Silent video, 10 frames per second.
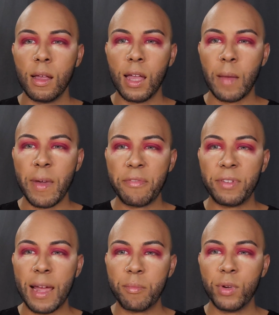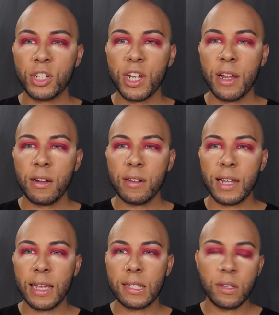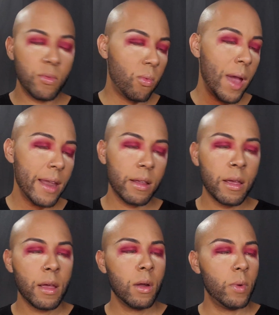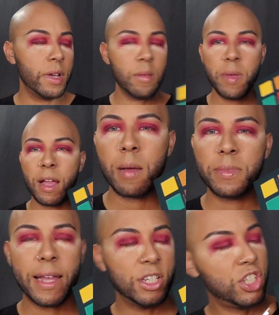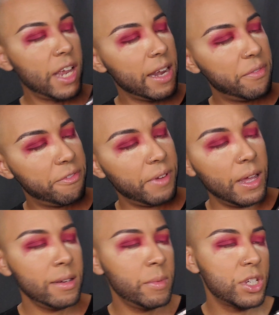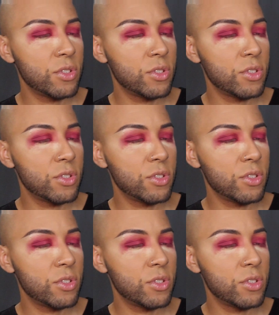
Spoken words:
Got my flat brush here, nice and wet. We're gonna pick up that shade Fun, which